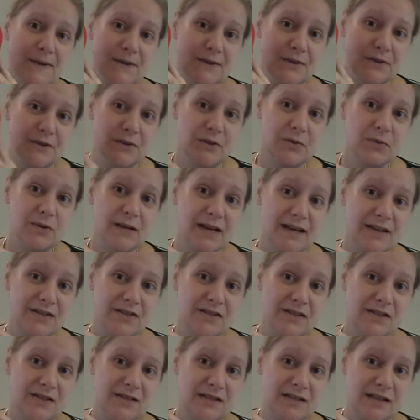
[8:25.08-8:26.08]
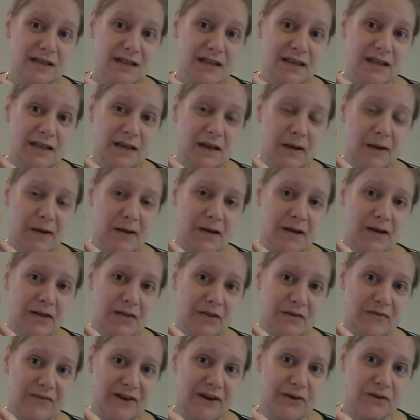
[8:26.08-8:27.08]
you will actually see
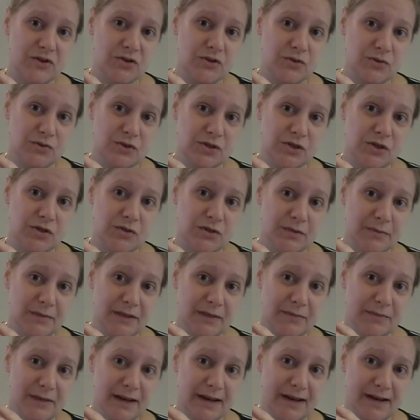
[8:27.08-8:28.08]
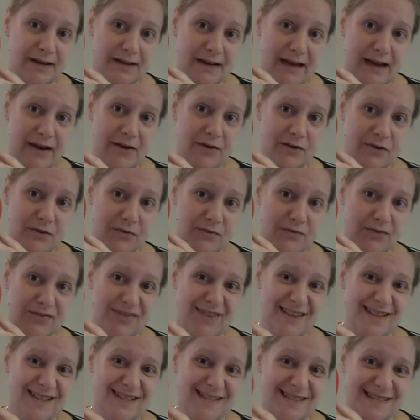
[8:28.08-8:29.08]
the Barry shawl slowly being made out of
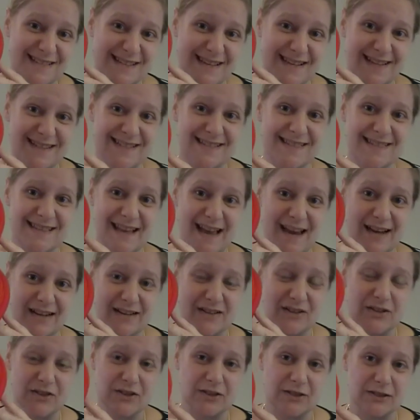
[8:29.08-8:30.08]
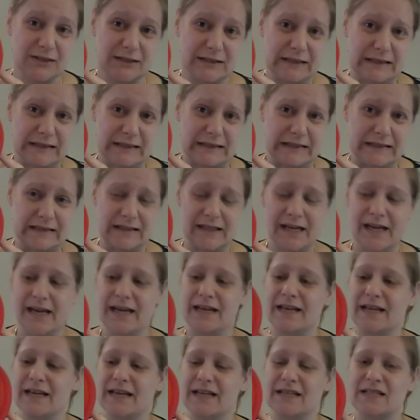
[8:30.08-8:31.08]
this exact cotton kit.
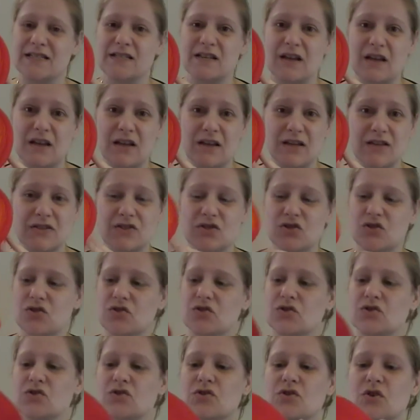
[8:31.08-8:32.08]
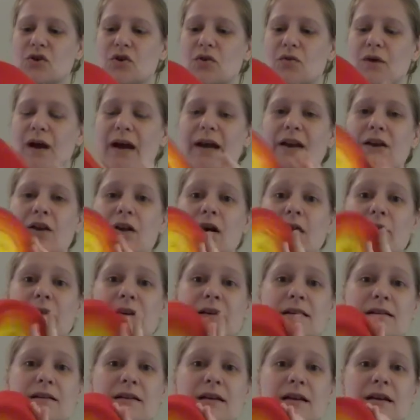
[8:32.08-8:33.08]
And it's so, I love
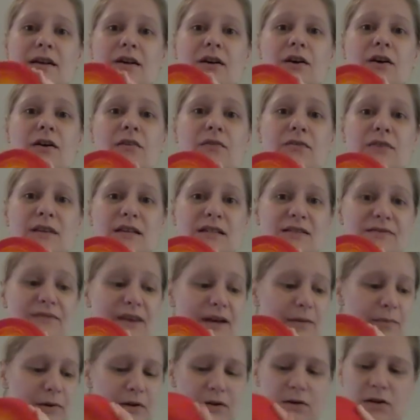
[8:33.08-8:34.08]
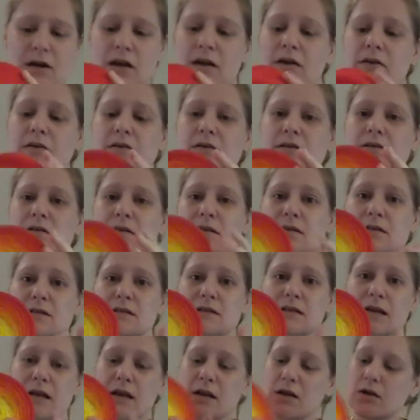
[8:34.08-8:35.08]
it. I love these vibrant colors.
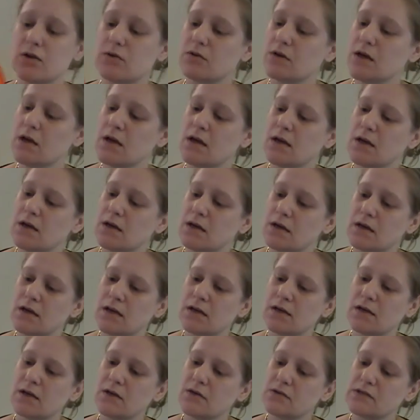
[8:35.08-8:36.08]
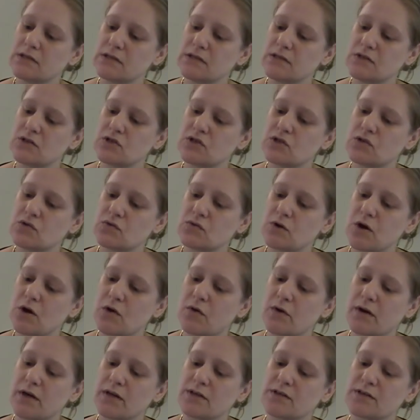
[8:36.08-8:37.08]
It's yellow, it goes into
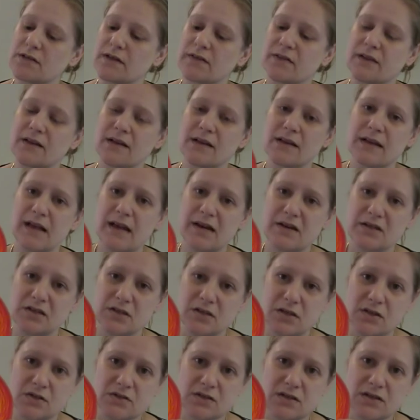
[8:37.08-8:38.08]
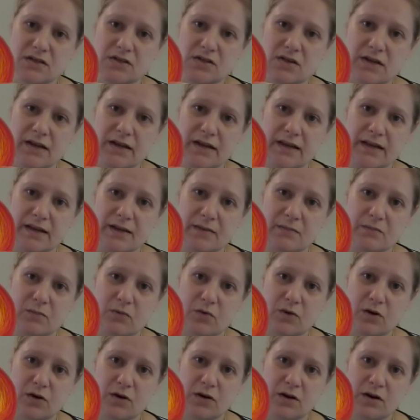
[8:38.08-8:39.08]
orange, and then it actually goes into like a
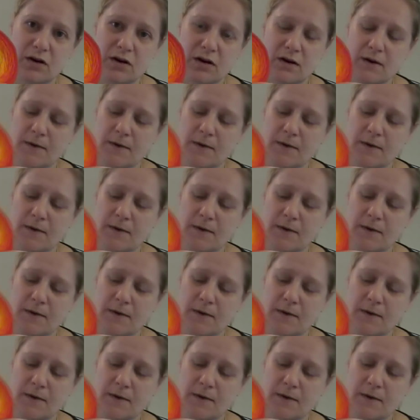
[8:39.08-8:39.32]
more,